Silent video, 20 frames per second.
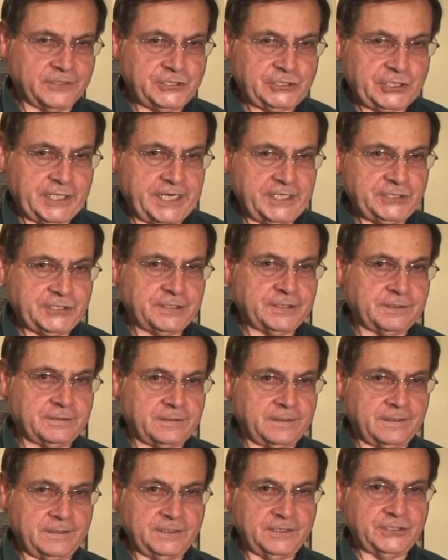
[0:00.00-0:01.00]
is changing
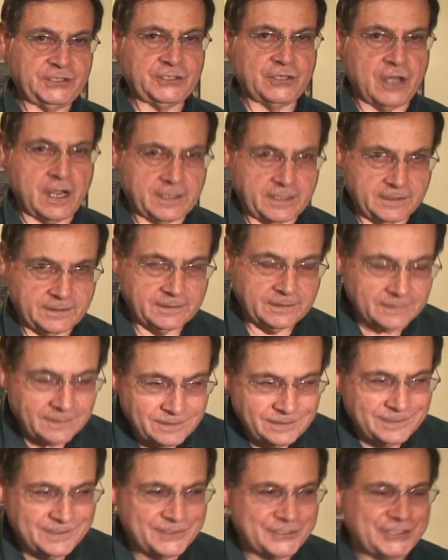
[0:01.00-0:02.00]
the socket.
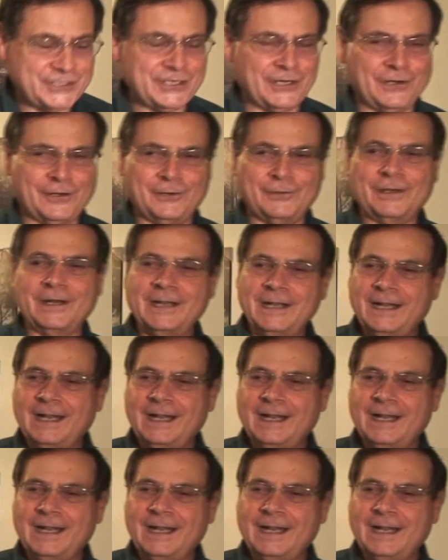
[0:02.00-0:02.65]
So